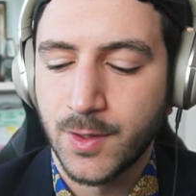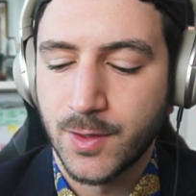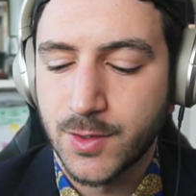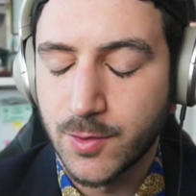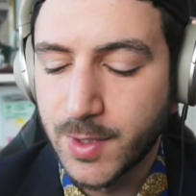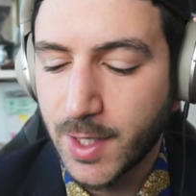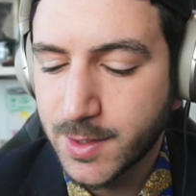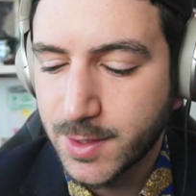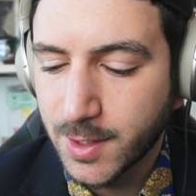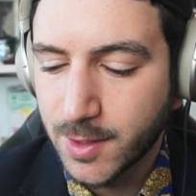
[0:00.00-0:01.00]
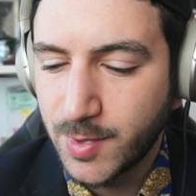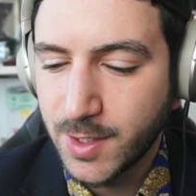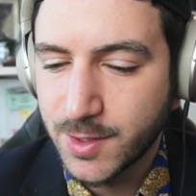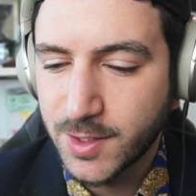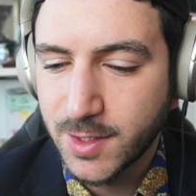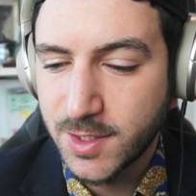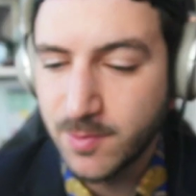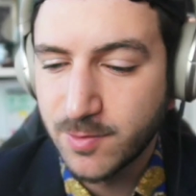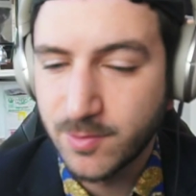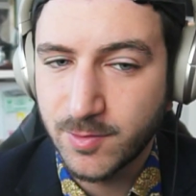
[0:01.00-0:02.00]
So that being said,
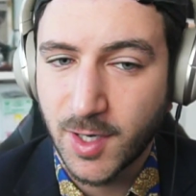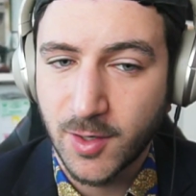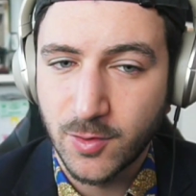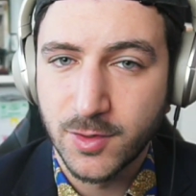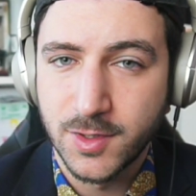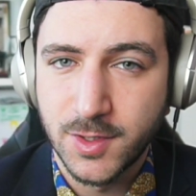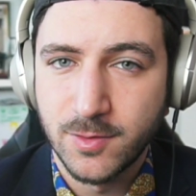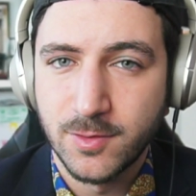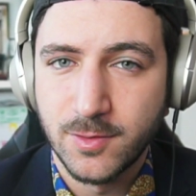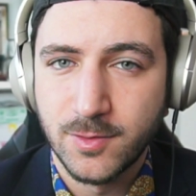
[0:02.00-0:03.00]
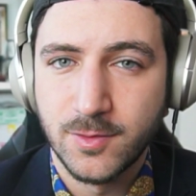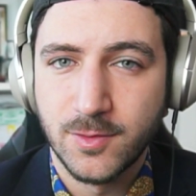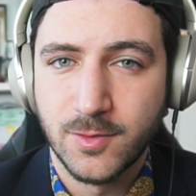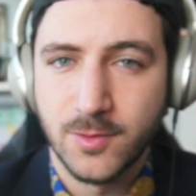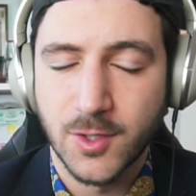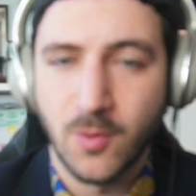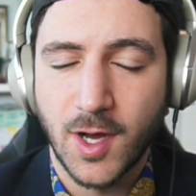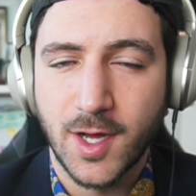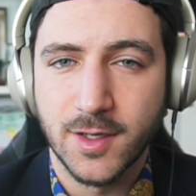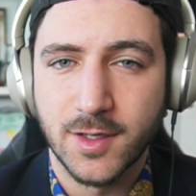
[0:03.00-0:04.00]
I would
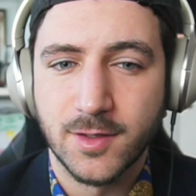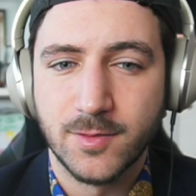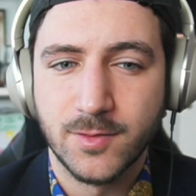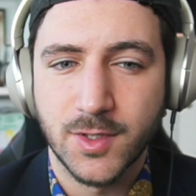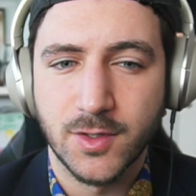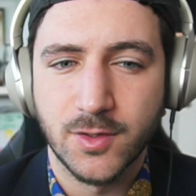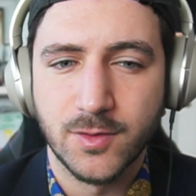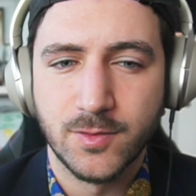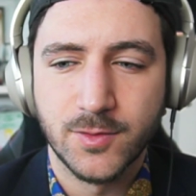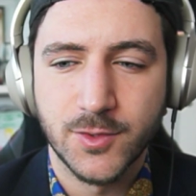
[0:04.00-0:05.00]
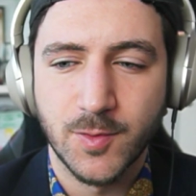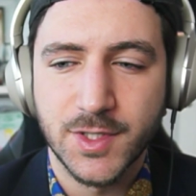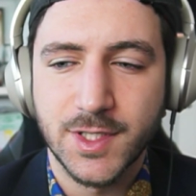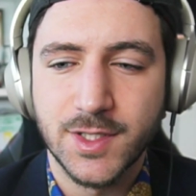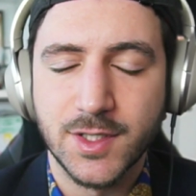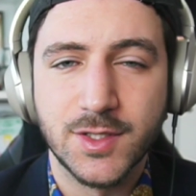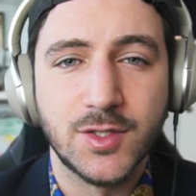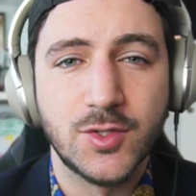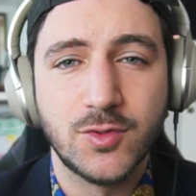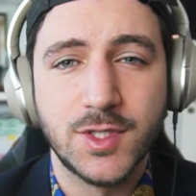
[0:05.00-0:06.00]
require, some assistance
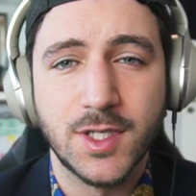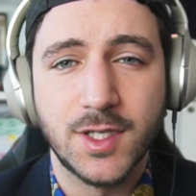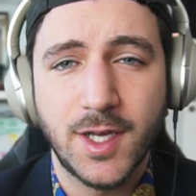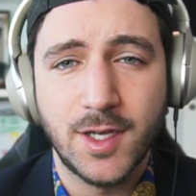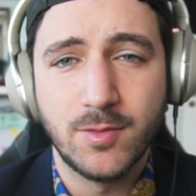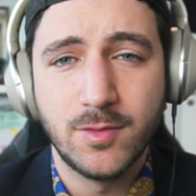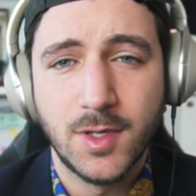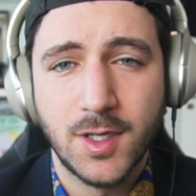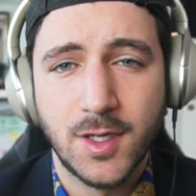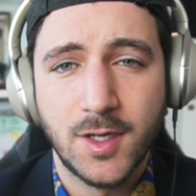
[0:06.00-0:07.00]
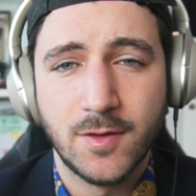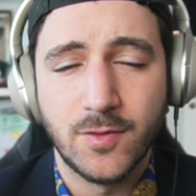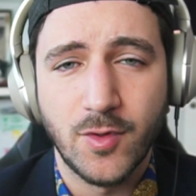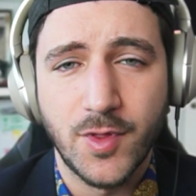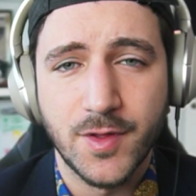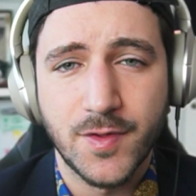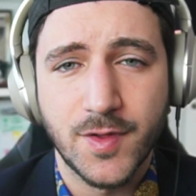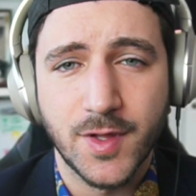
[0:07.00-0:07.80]
in choosing a name for this